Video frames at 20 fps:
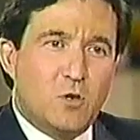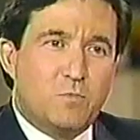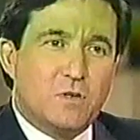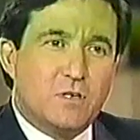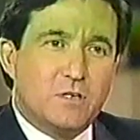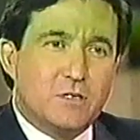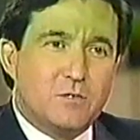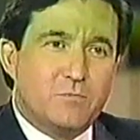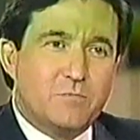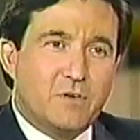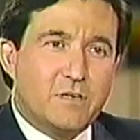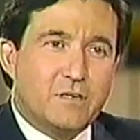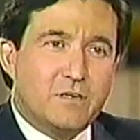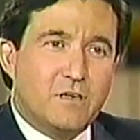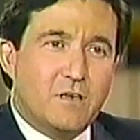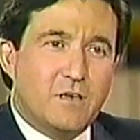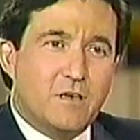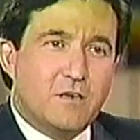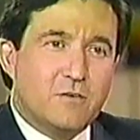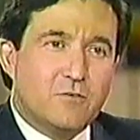a little bit
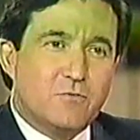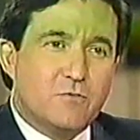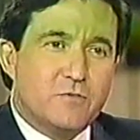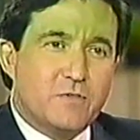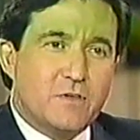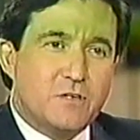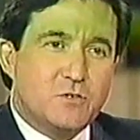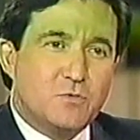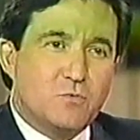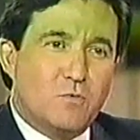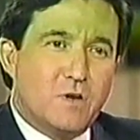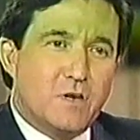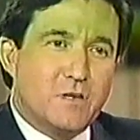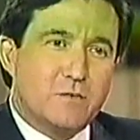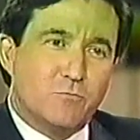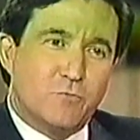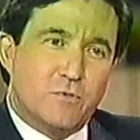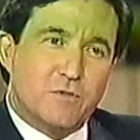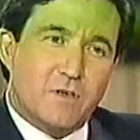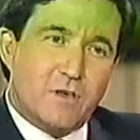with each
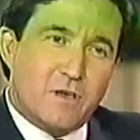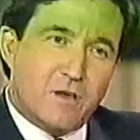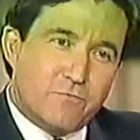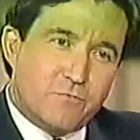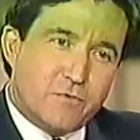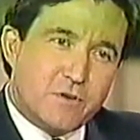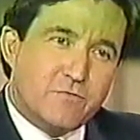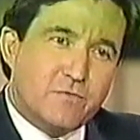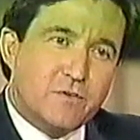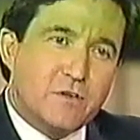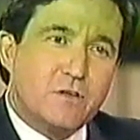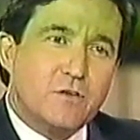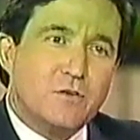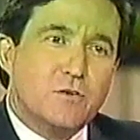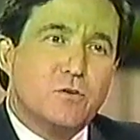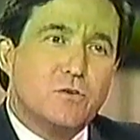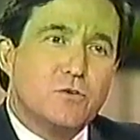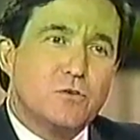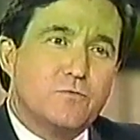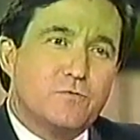one? With every
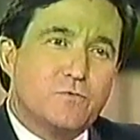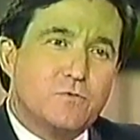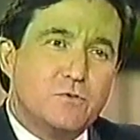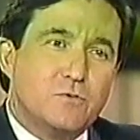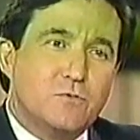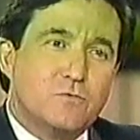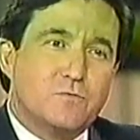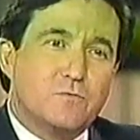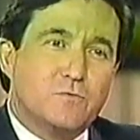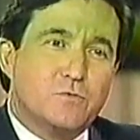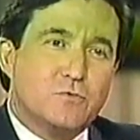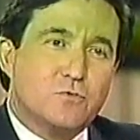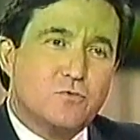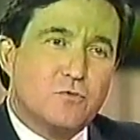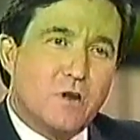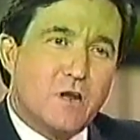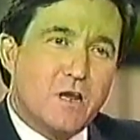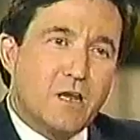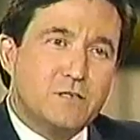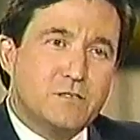video you've
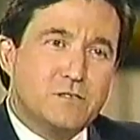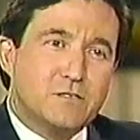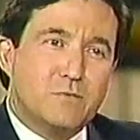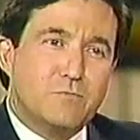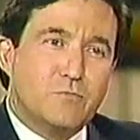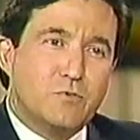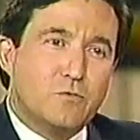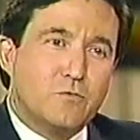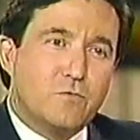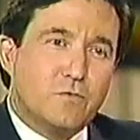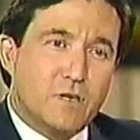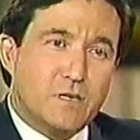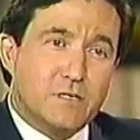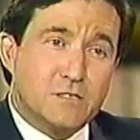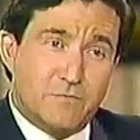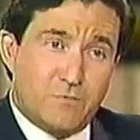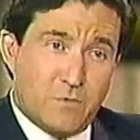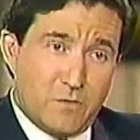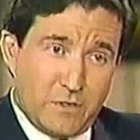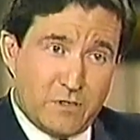tried some new things,
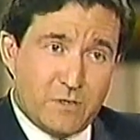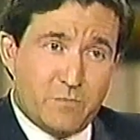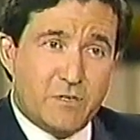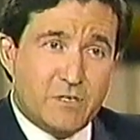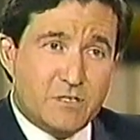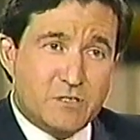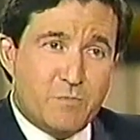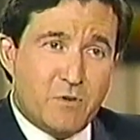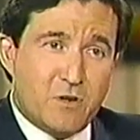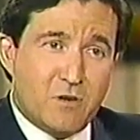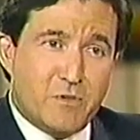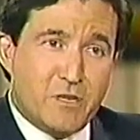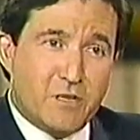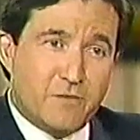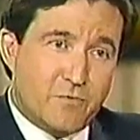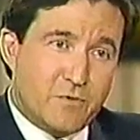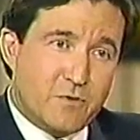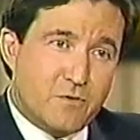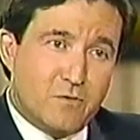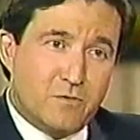if only to be experimenting
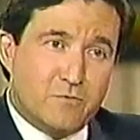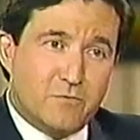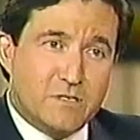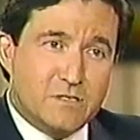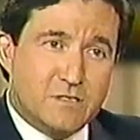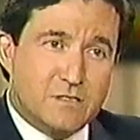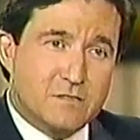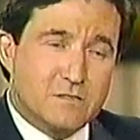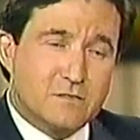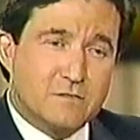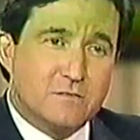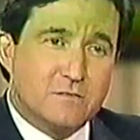for your own reasons?